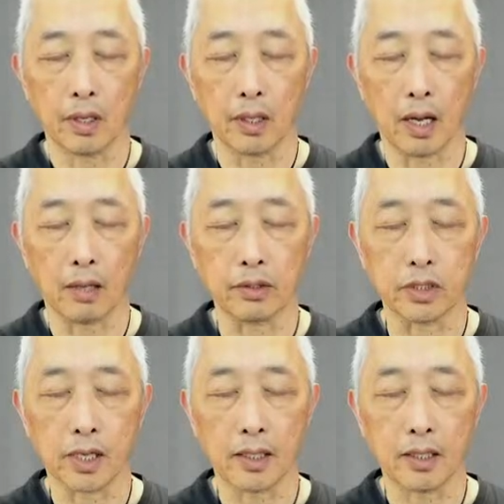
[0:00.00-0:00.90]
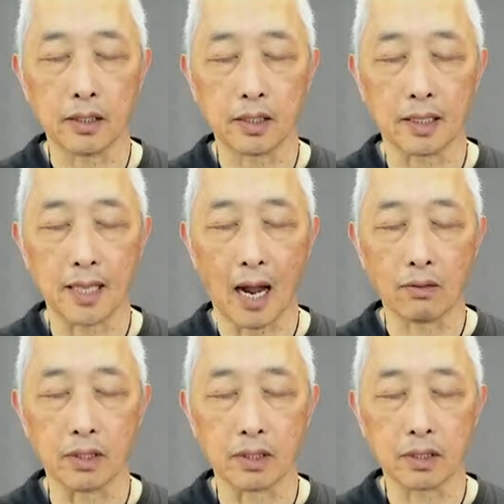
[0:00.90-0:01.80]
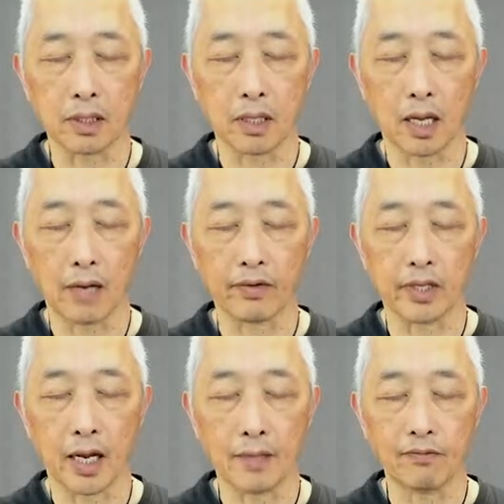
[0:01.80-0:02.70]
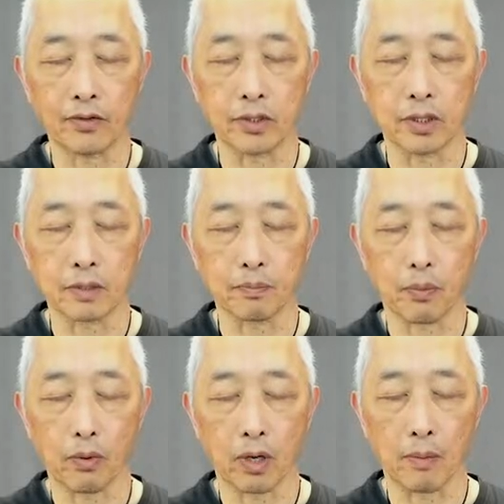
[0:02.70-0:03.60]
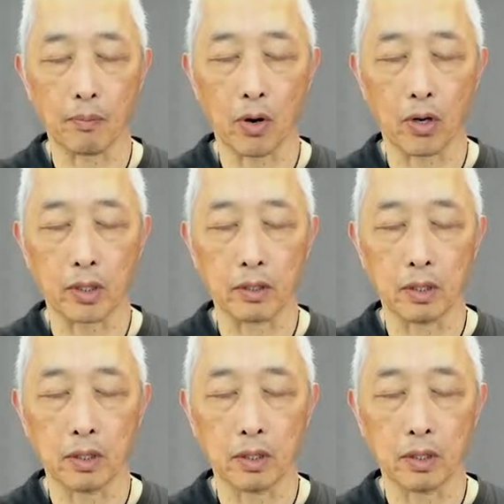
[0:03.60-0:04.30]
Now, in Chinese, the Taoists have a name for this part,